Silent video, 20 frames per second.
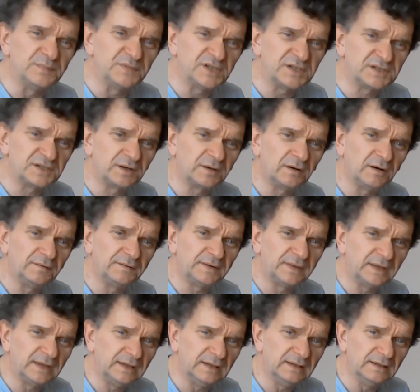Just to go over
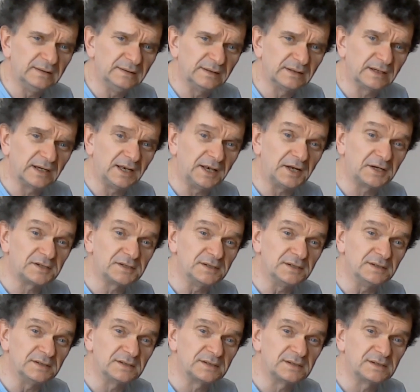the
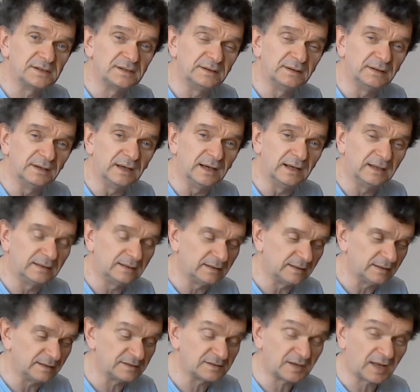connections and
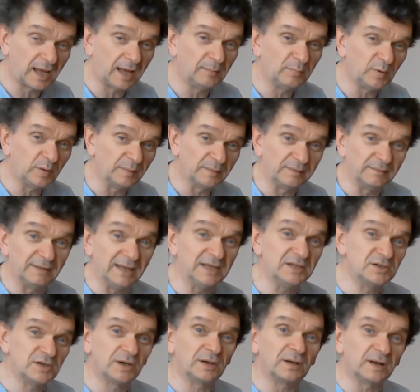that's
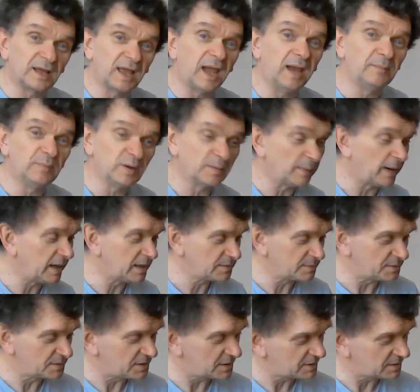internal cable
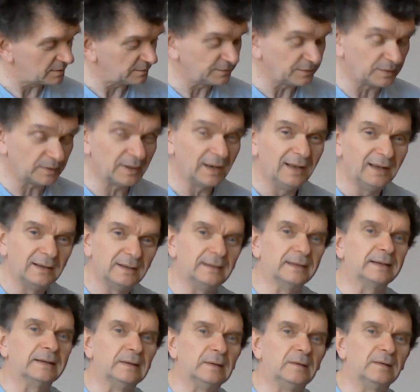management system for it.
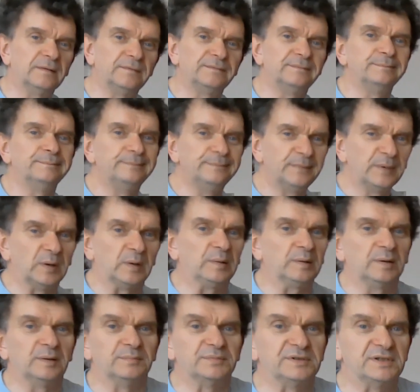Like a lot of
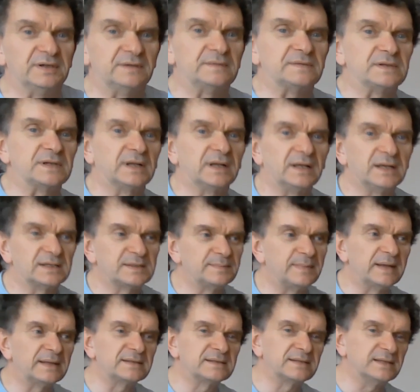observatory class
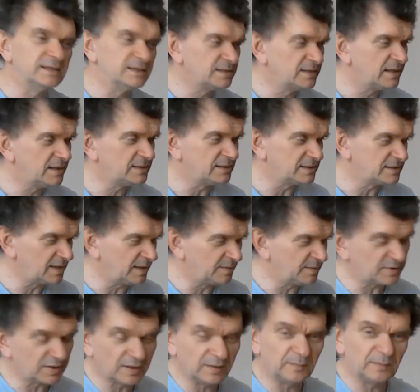mounts these days, it
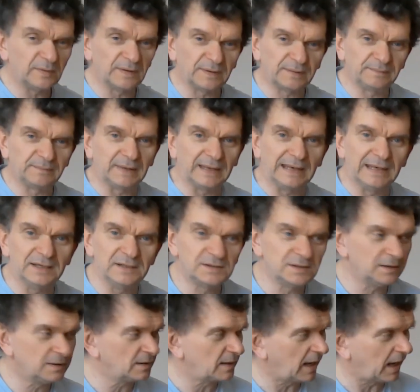seems to come with an
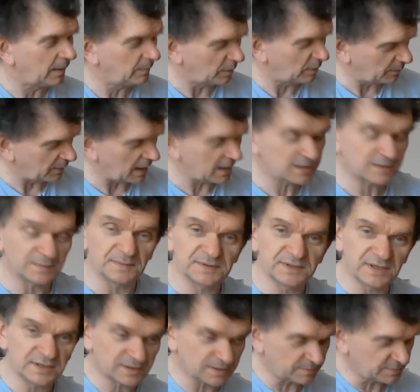internal cable management
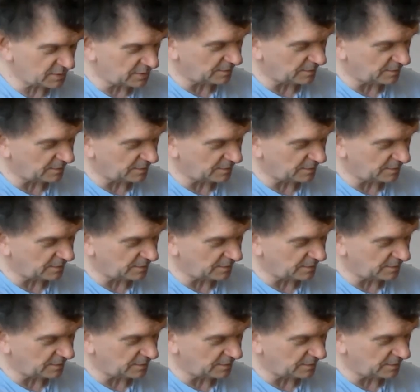system.